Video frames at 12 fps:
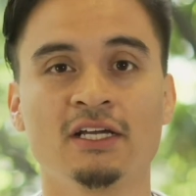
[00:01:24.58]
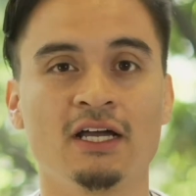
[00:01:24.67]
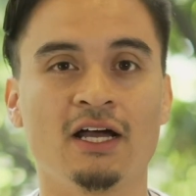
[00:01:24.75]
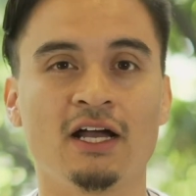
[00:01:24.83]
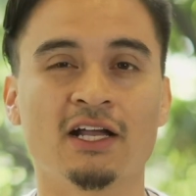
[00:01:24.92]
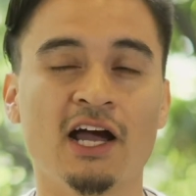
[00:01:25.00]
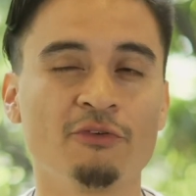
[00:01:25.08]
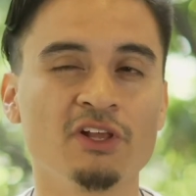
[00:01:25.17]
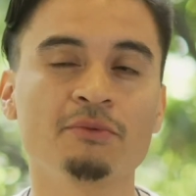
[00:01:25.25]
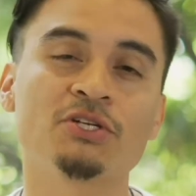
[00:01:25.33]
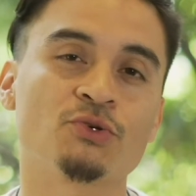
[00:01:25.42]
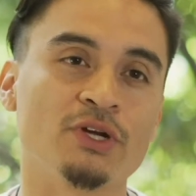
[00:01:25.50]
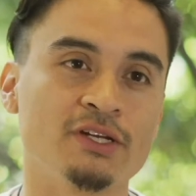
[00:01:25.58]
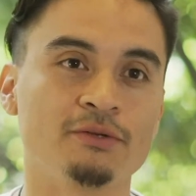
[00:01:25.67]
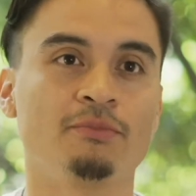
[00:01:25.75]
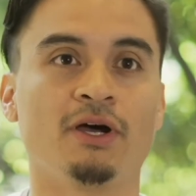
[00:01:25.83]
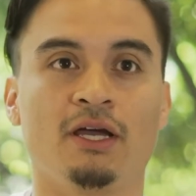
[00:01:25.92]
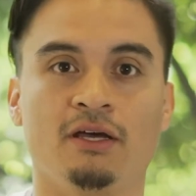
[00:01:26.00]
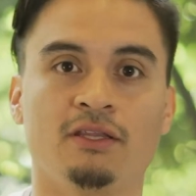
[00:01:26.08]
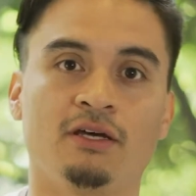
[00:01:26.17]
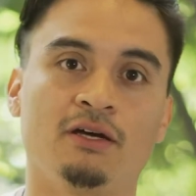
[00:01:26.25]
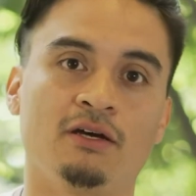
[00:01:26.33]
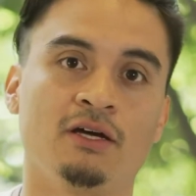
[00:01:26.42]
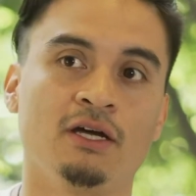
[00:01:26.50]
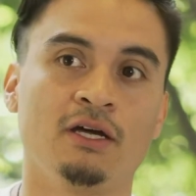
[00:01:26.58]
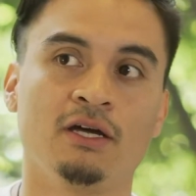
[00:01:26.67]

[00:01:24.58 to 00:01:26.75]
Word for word: uh, can't really be treated by other